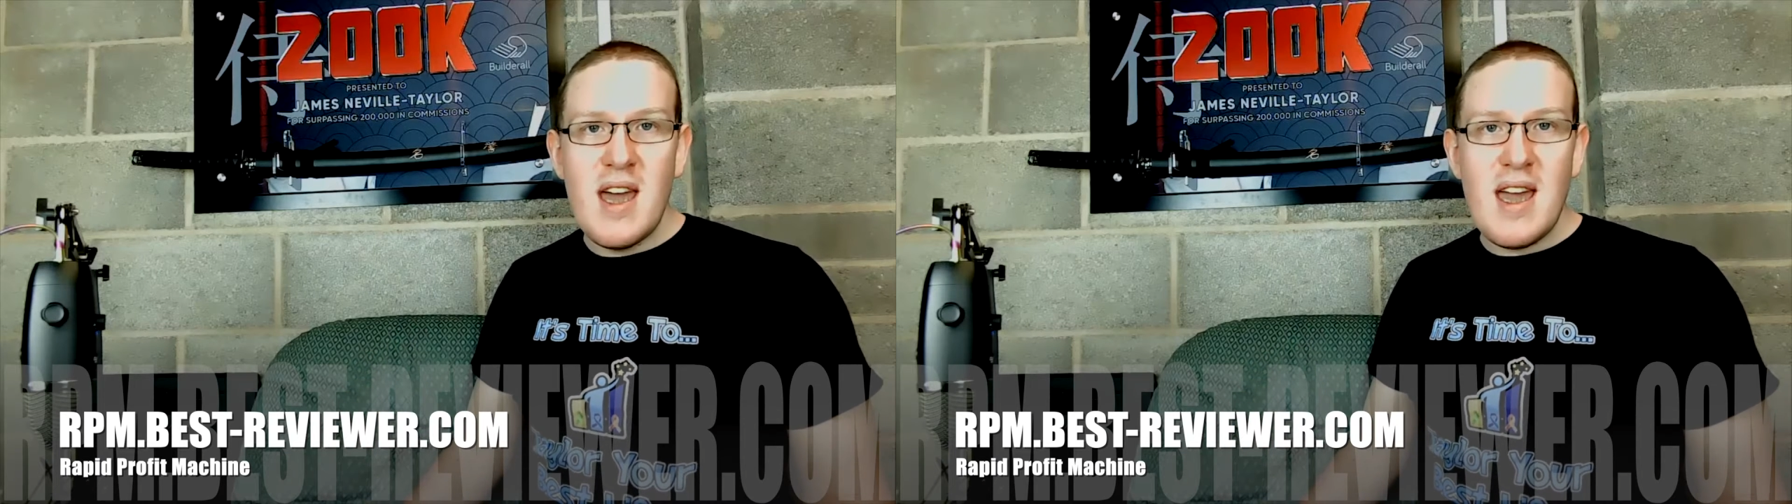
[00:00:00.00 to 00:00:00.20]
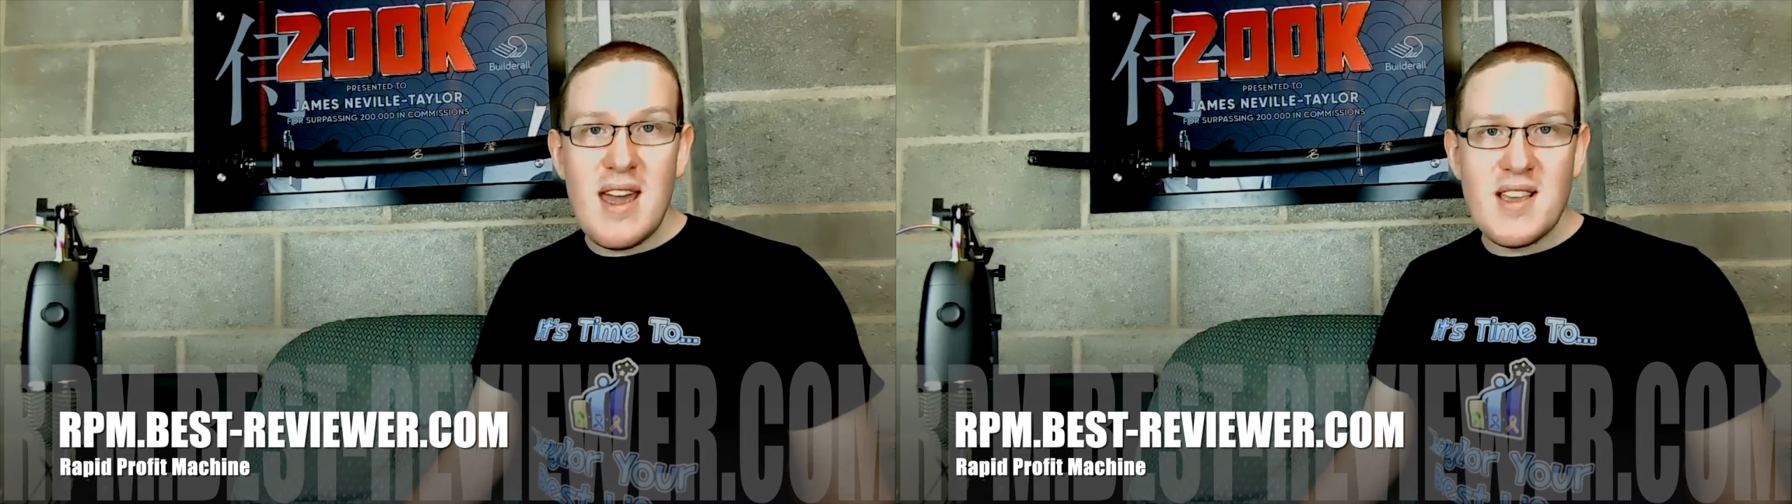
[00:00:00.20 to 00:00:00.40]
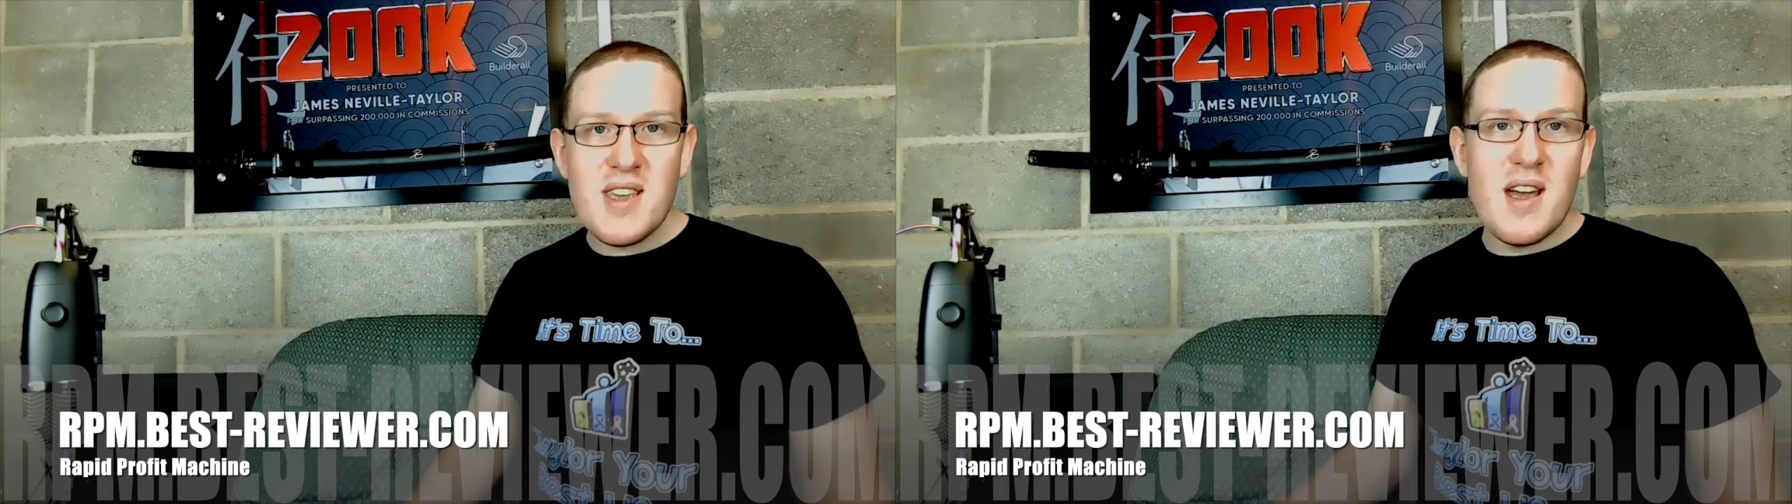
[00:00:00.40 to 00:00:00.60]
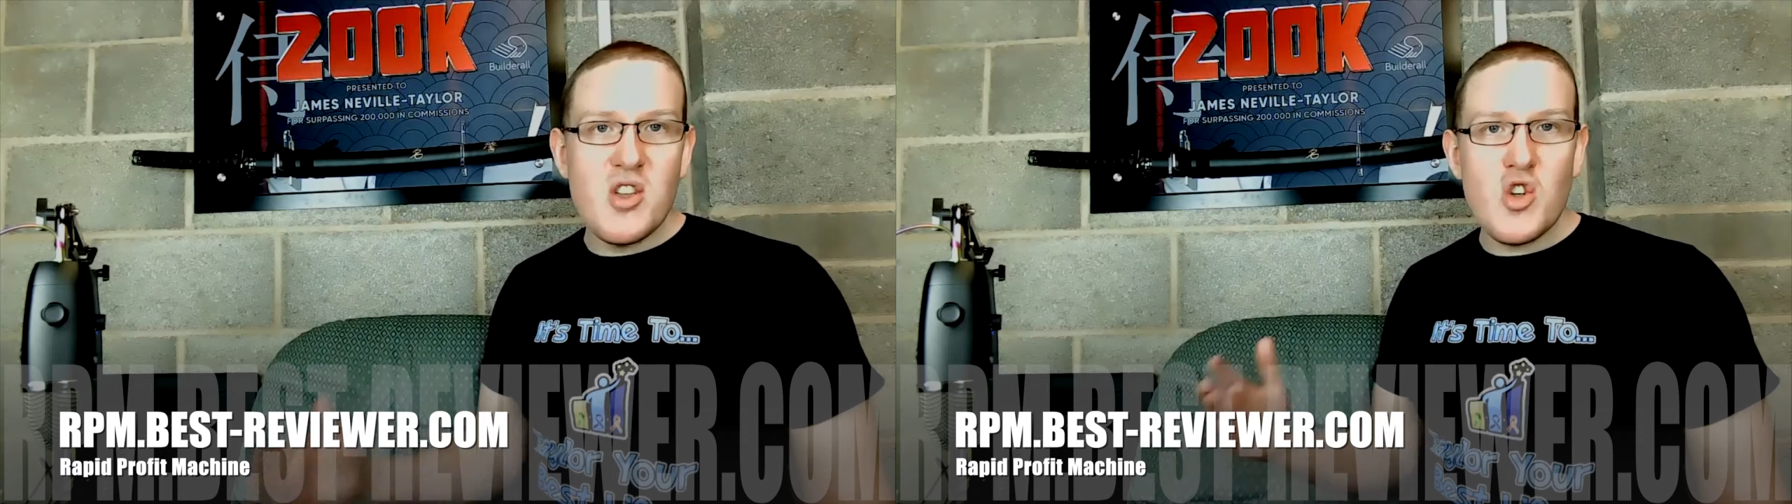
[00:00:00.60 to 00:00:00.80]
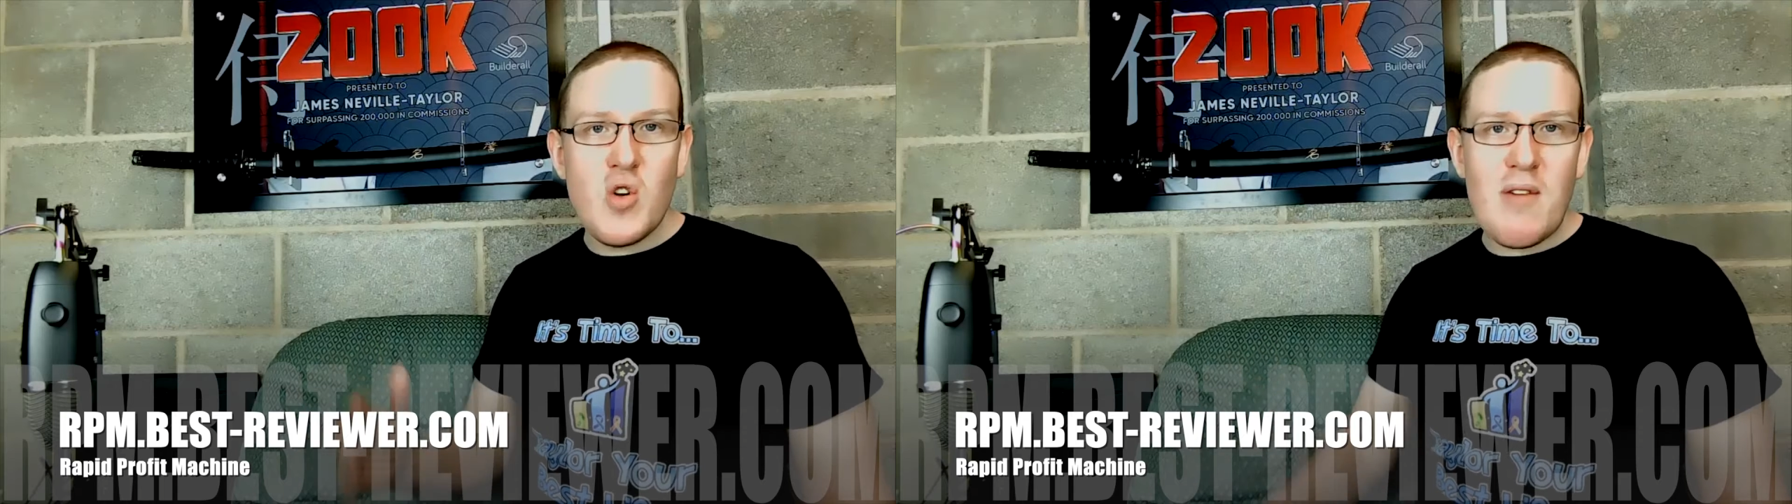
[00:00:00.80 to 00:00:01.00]
is
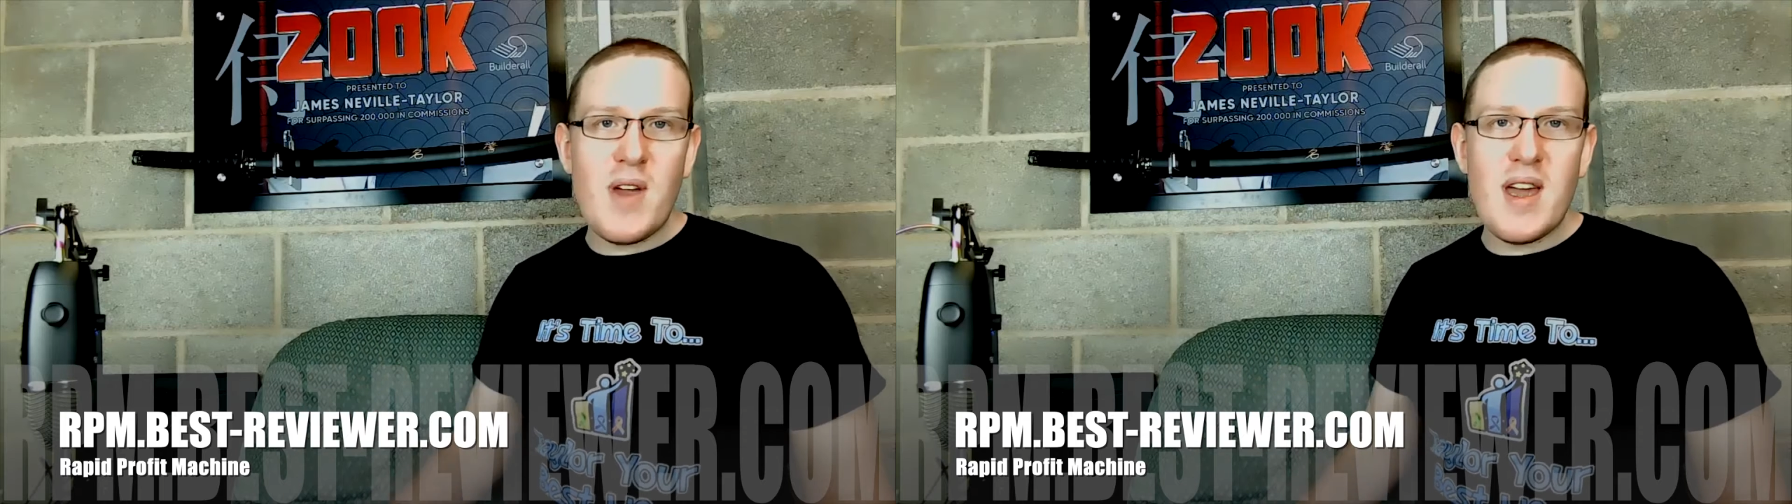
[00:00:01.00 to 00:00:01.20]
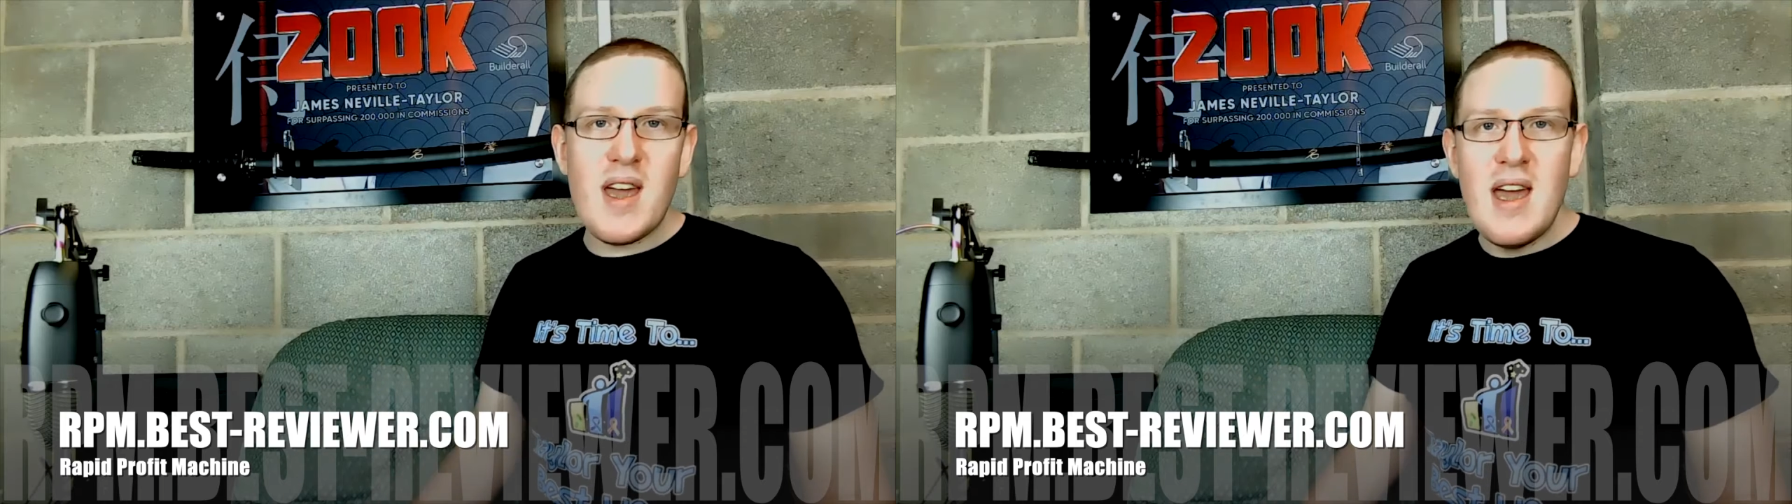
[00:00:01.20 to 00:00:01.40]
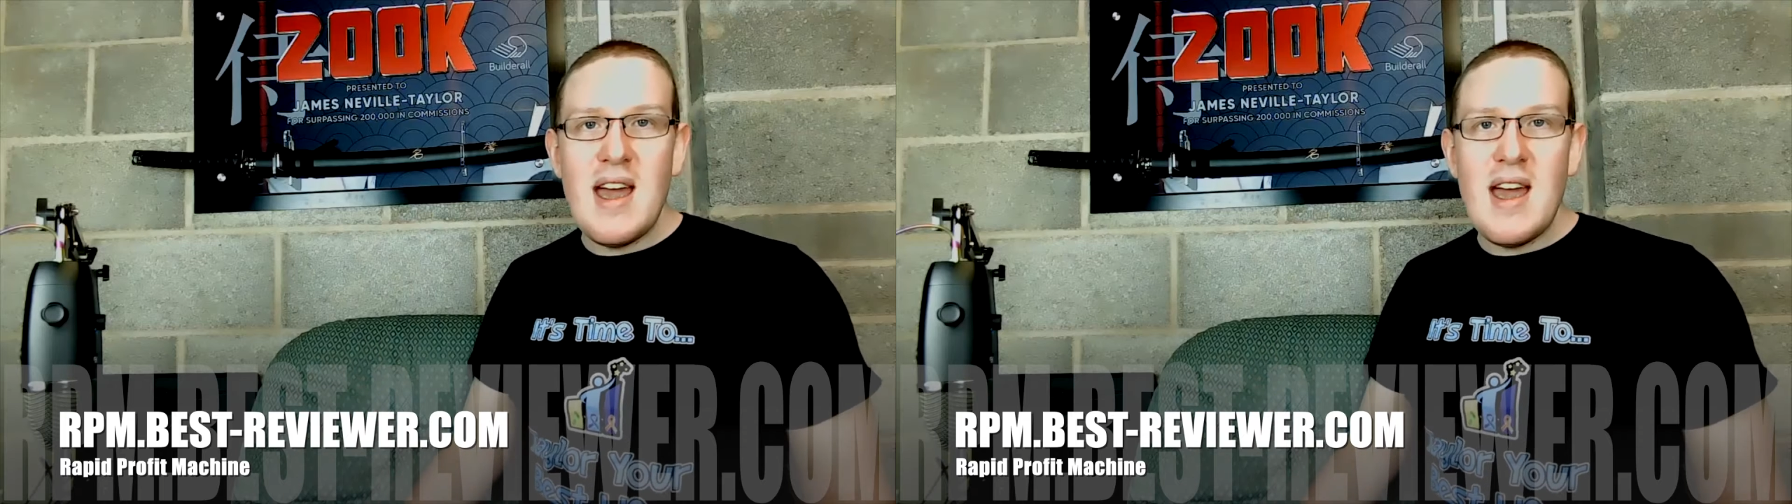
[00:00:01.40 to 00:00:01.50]
traffic.